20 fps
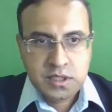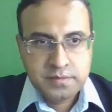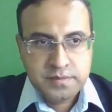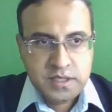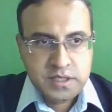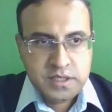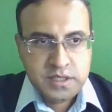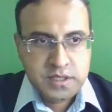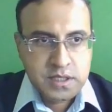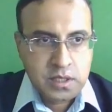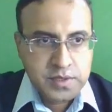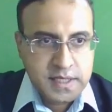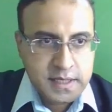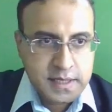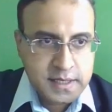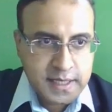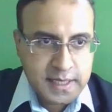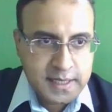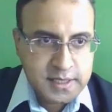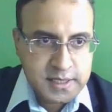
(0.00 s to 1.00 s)
missed out
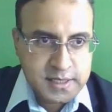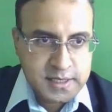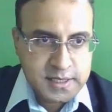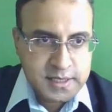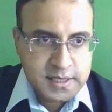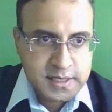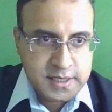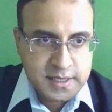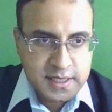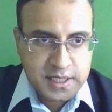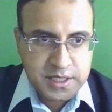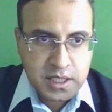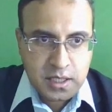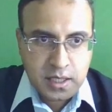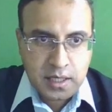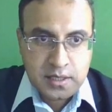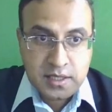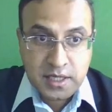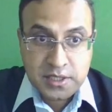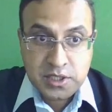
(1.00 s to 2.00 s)
here. That is
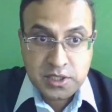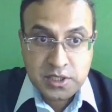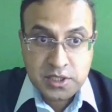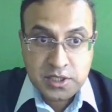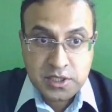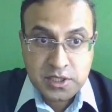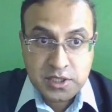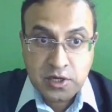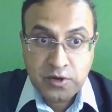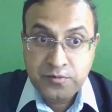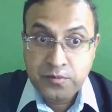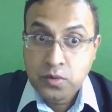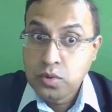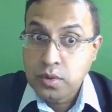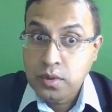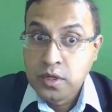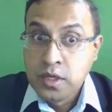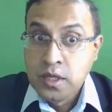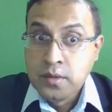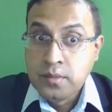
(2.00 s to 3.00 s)
Dasha or Antardasha of
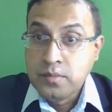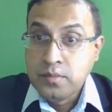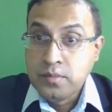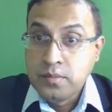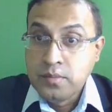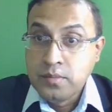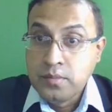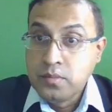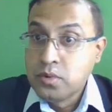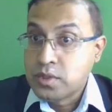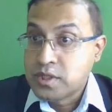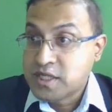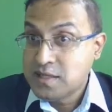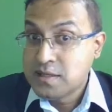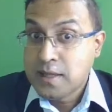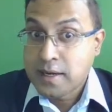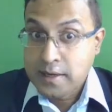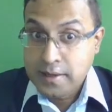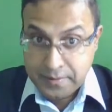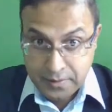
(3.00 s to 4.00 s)
Moon,
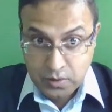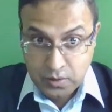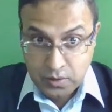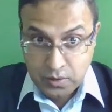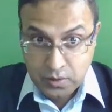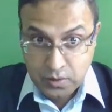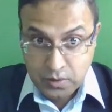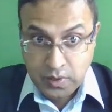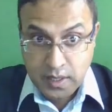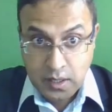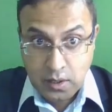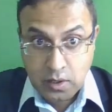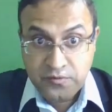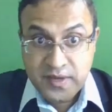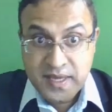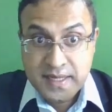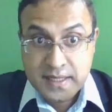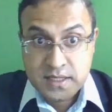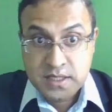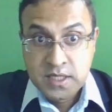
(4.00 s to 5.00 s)
Chandran, okay,
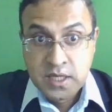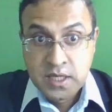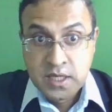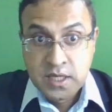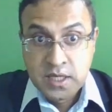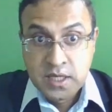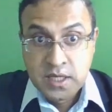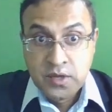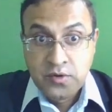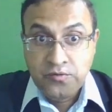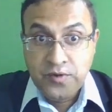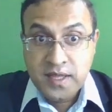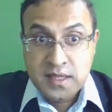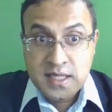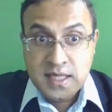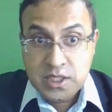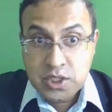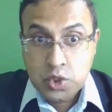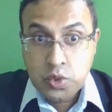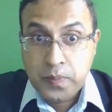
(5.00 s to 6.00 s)
or Venus.
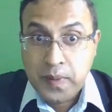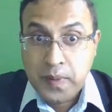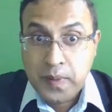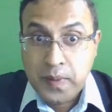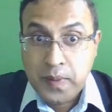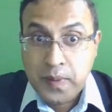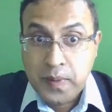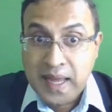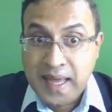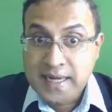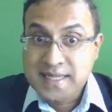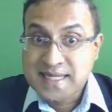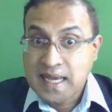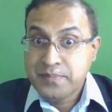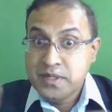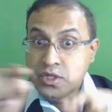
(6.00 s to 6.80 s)
When these two planets